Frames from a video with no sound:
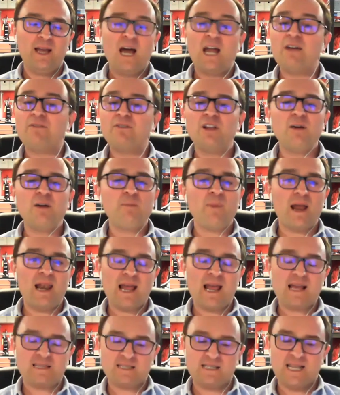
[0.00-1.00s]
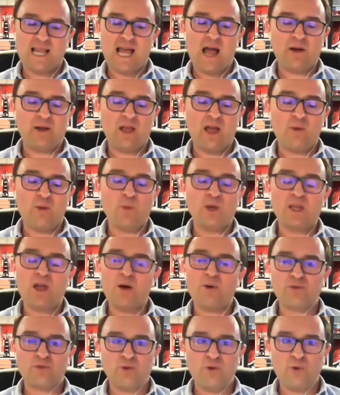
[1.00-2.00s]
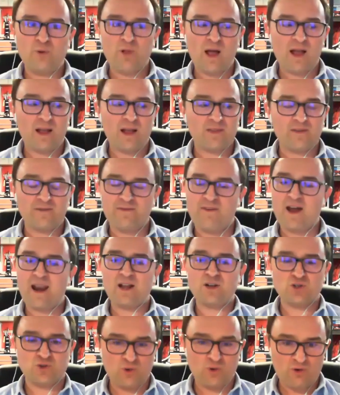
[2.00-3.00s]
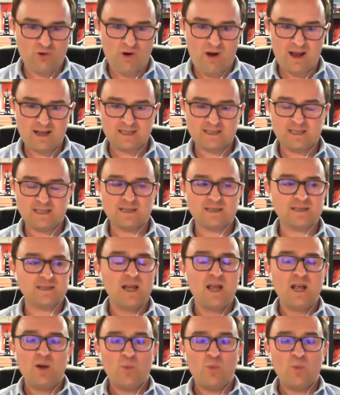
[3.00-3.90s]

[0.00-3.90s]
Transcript: And mm-hmm. I've learned my lesson now. We go through like the financial crisis,